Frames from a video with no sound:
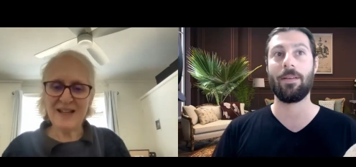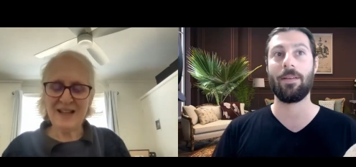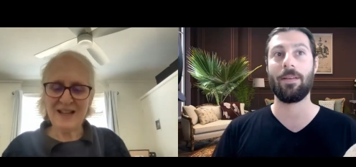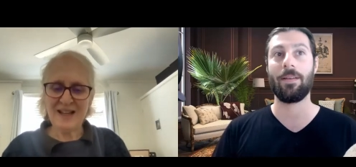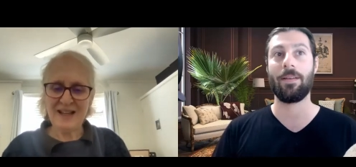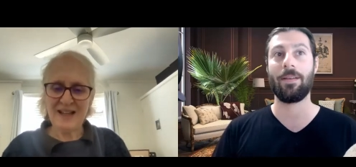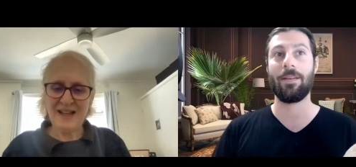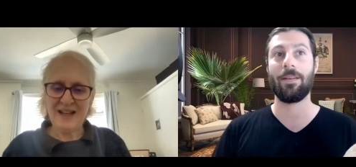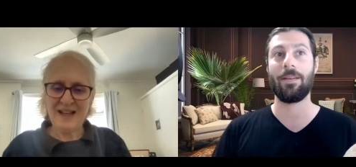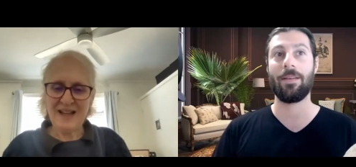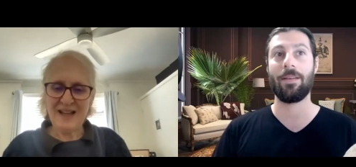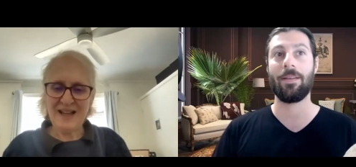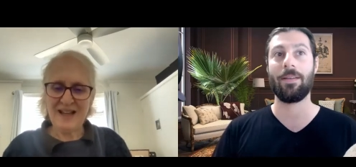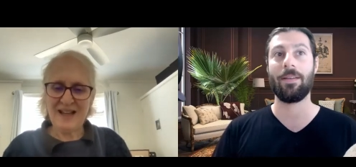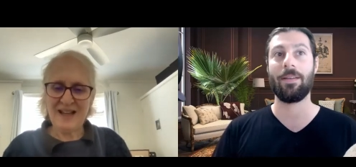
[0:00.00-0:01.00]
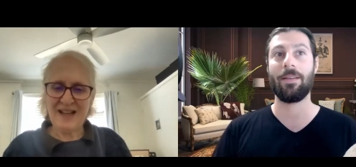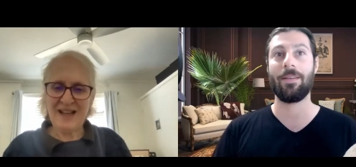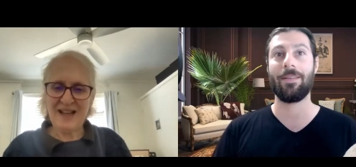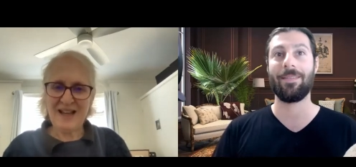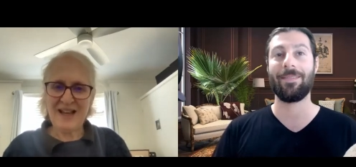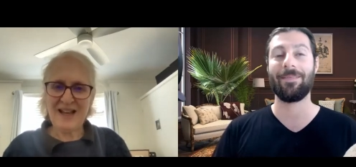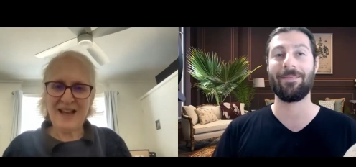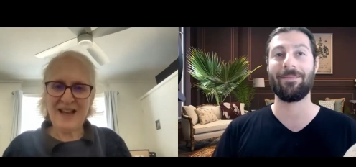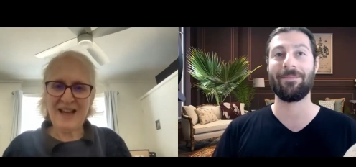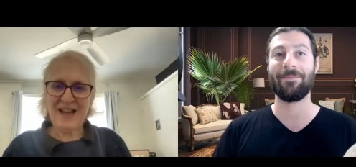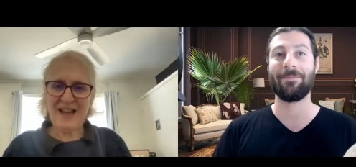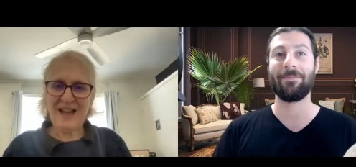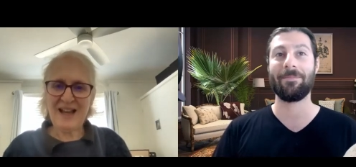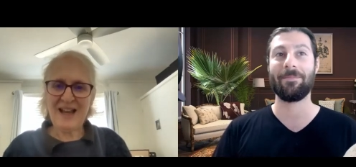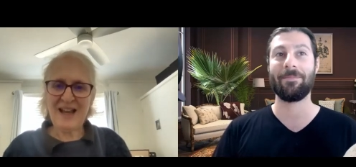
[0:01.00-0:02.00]

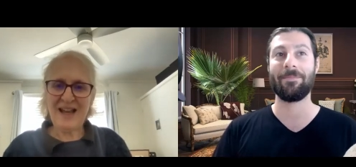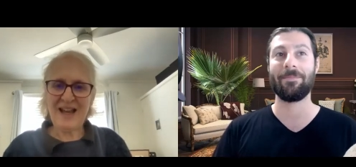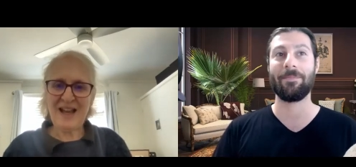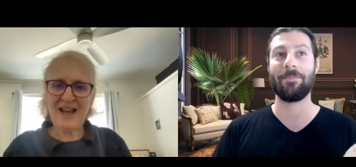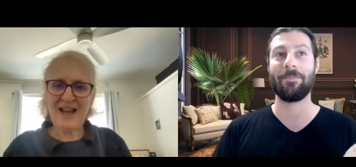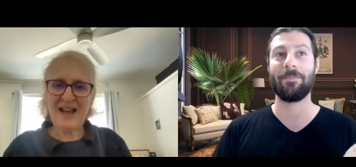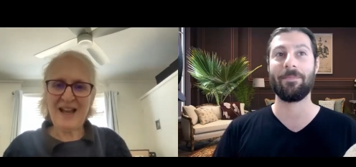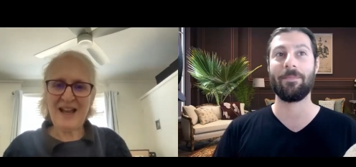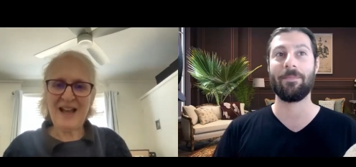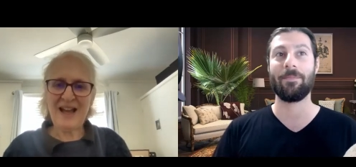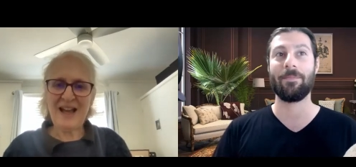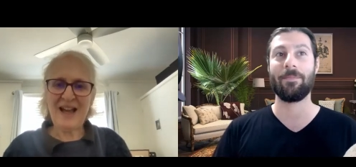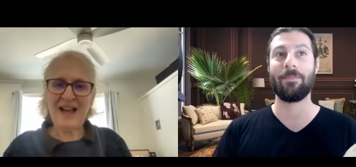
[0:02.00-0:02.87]
No one is speaking in this clip.